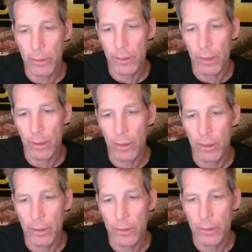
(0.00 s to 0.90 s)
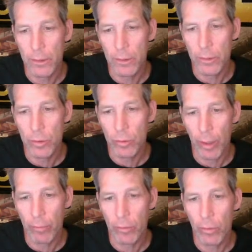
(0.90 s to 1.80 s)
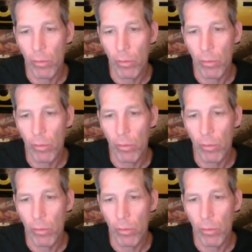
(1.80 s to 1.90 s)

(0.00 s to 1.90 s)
how the links travel